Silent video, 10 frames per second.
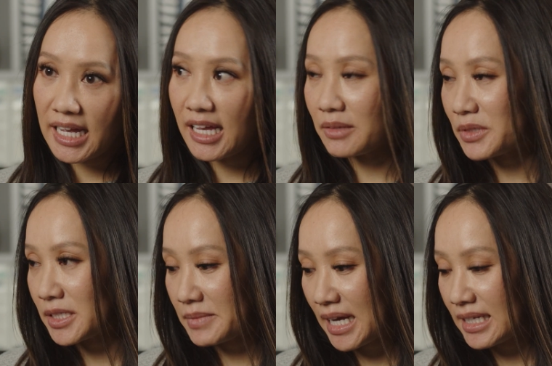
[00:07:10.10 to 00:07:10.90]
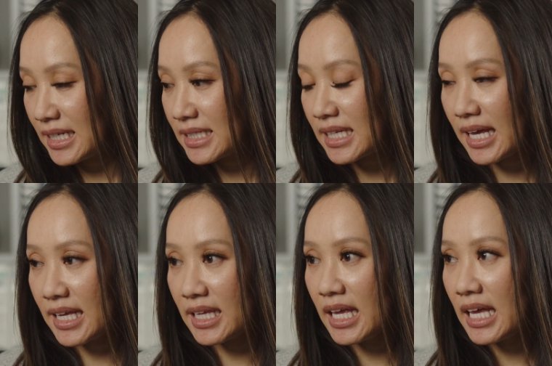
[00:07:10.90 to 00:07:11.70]
and the prismatics
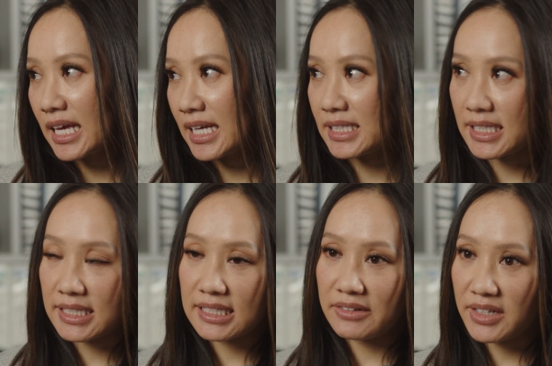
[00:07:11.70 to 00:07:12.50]
and cases and